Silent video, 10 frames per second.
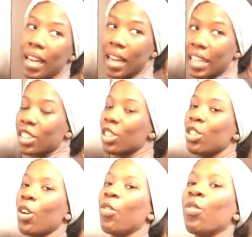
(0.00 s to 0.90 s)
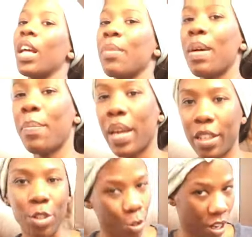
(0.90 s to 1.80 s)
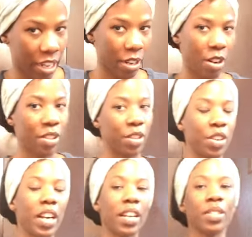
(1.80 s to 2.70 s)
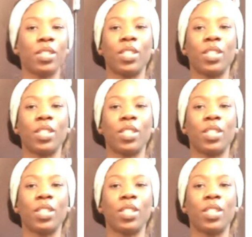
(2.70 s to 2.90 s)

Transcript: I just don't like my pants dragging on the ground.